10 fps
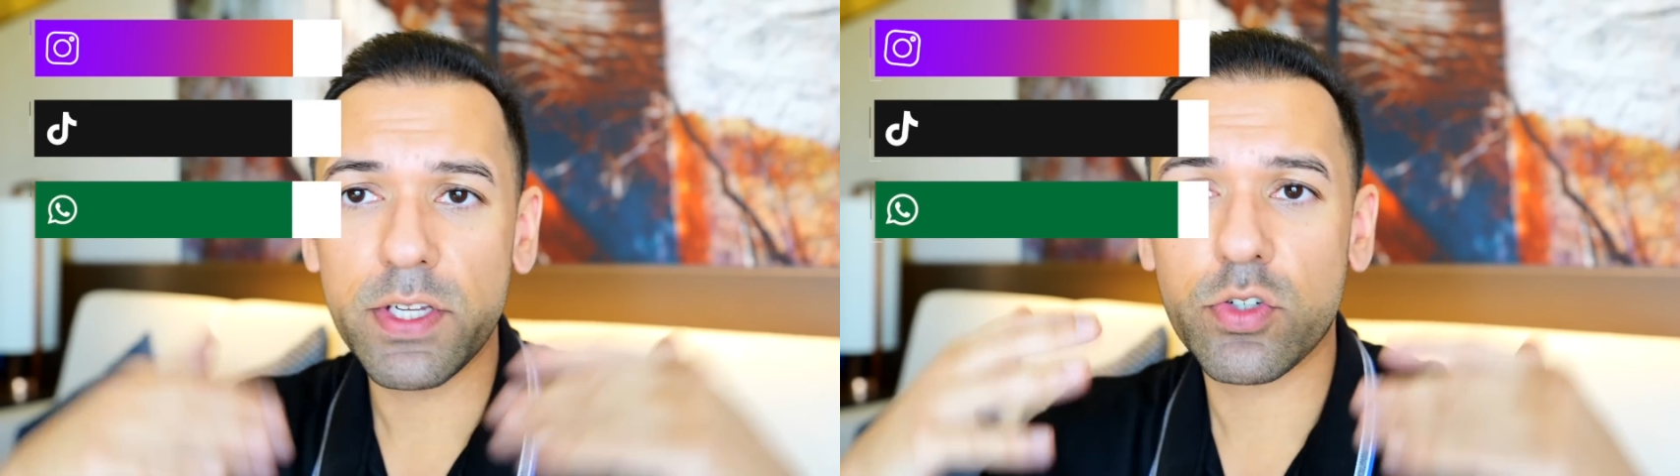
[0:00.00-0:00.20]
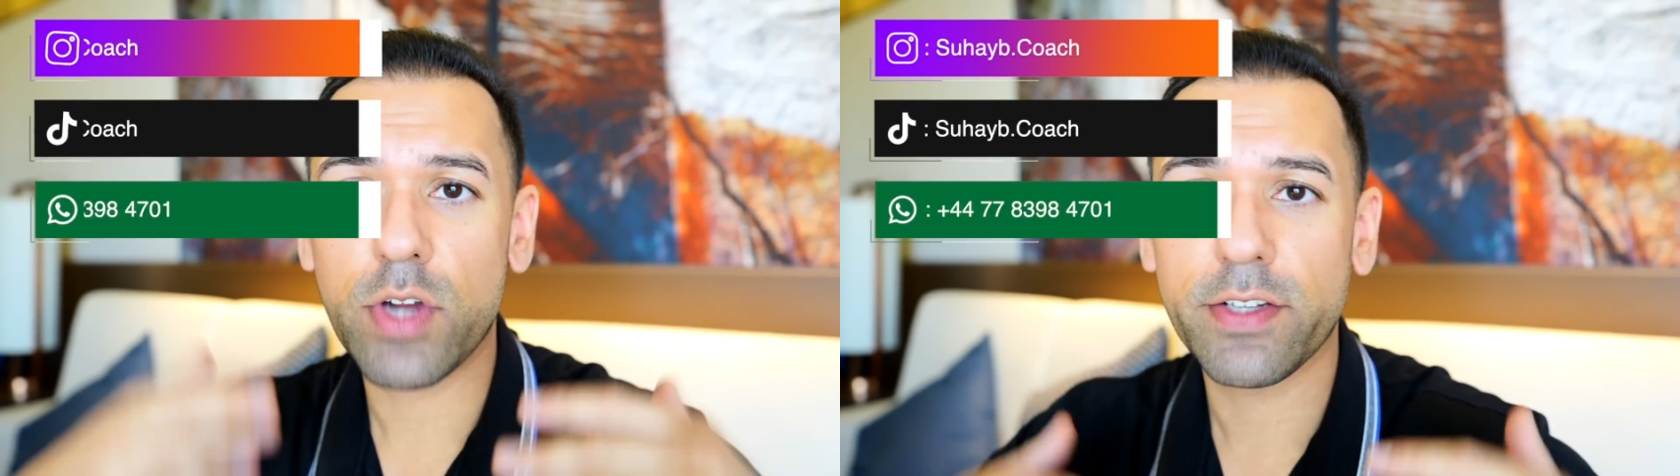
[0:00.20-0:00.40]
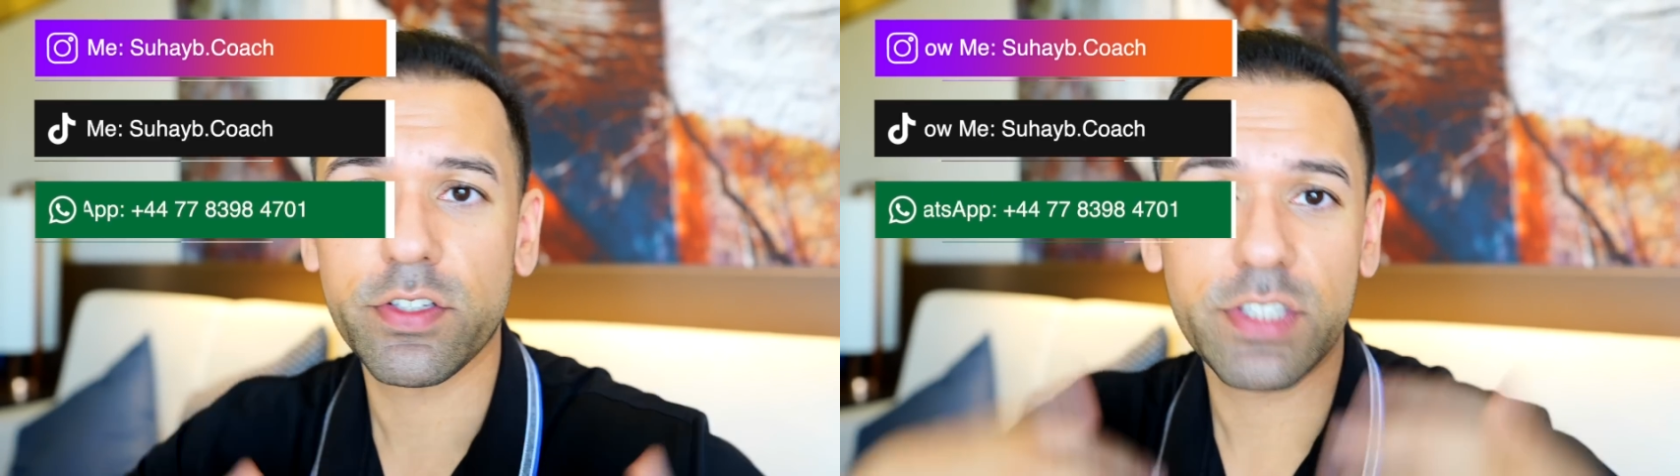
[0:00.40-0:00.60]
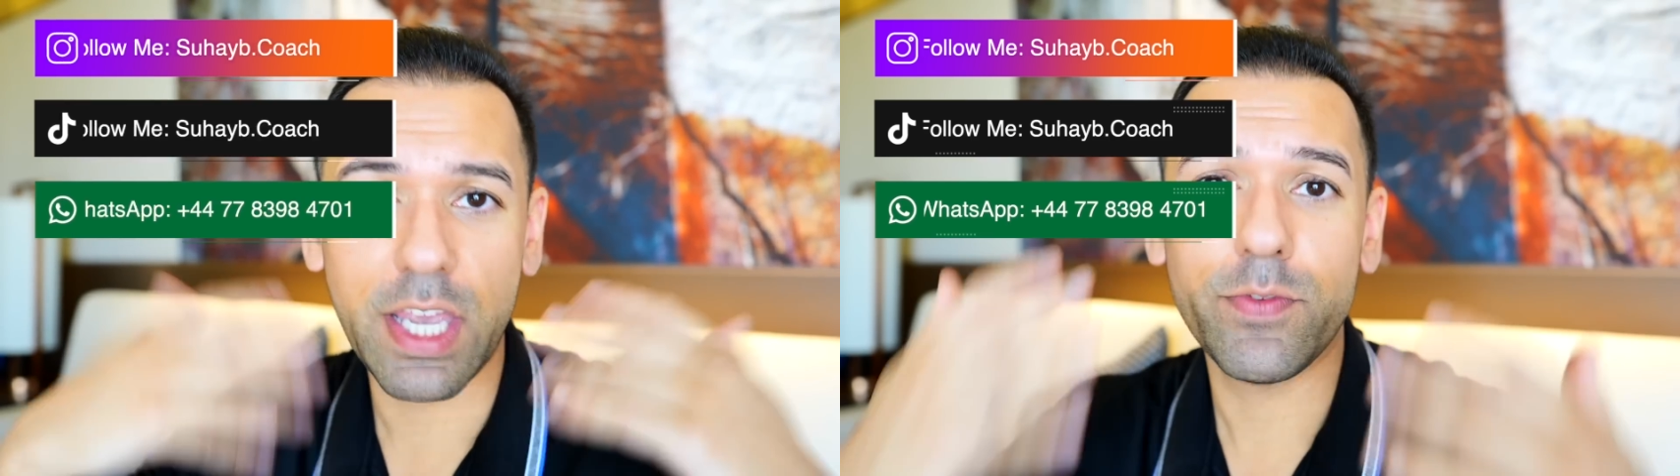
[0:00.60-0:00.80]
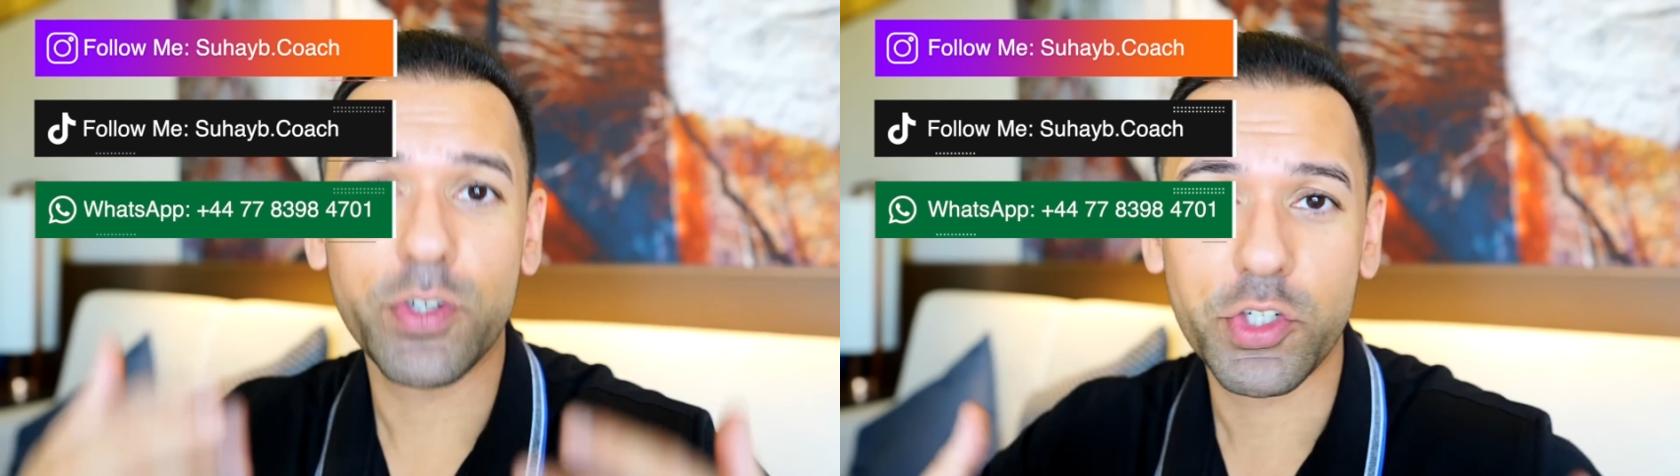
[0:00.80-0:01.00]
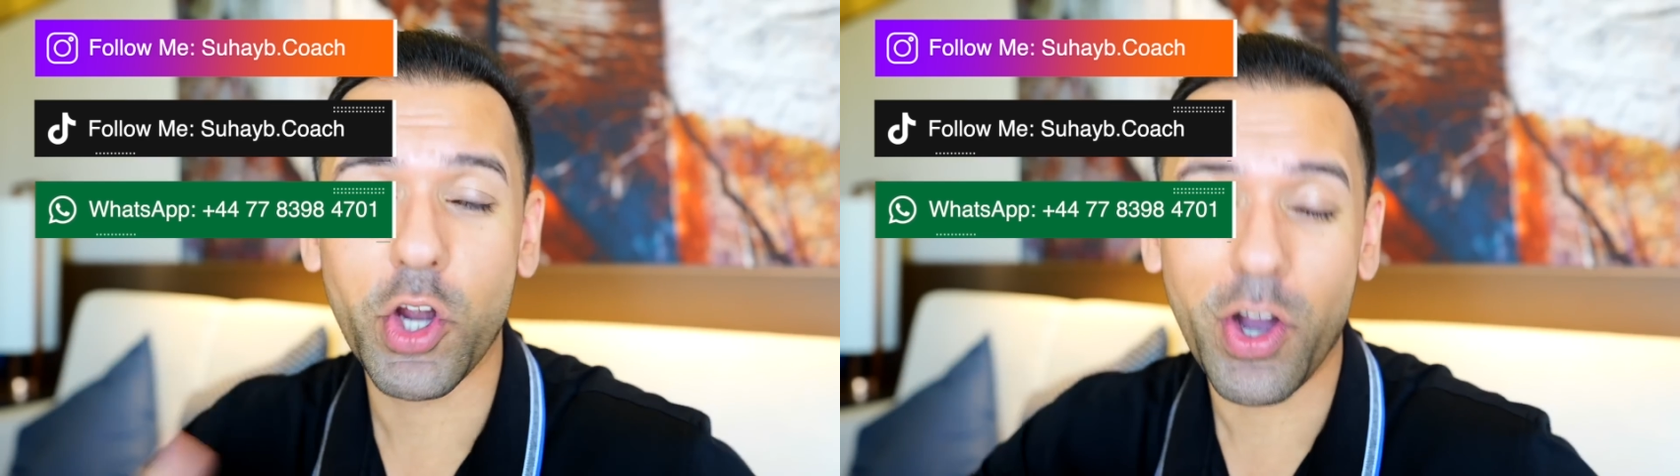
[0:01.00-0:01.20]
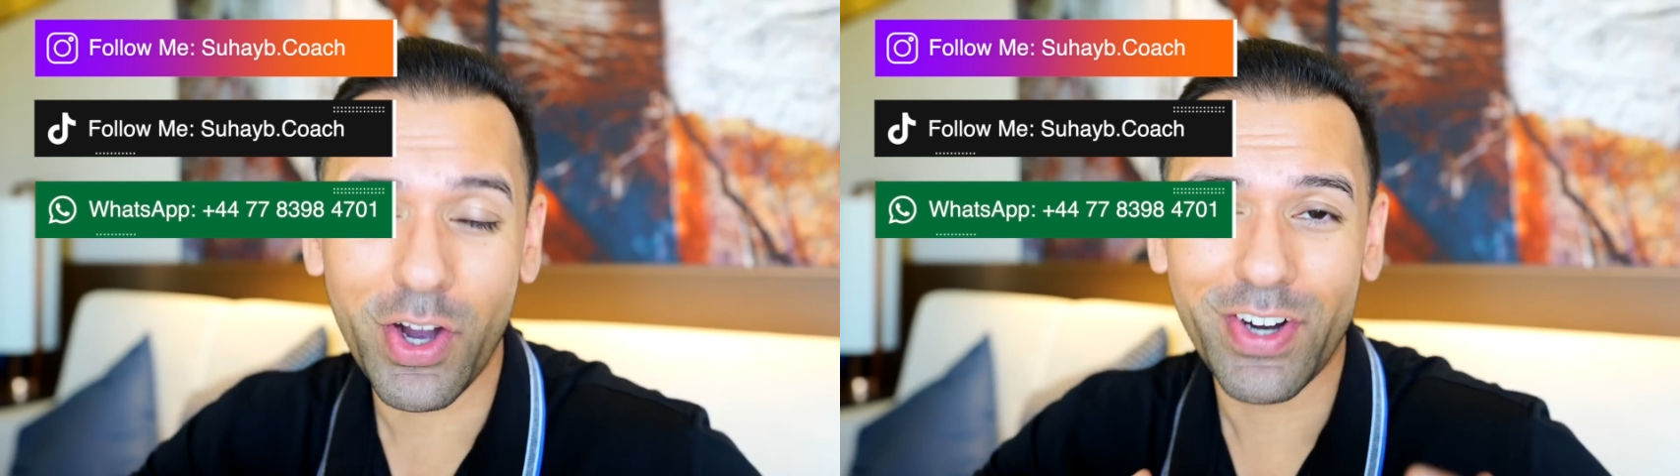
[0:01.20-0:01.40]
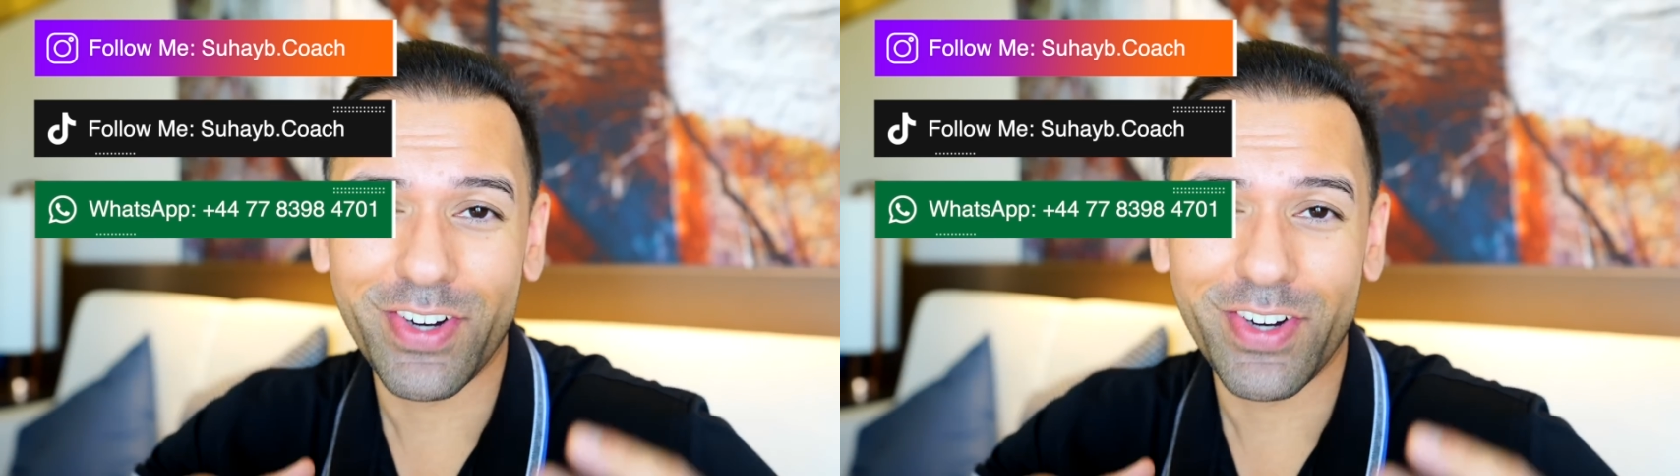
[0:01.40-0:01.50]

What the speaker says: trying to save your job.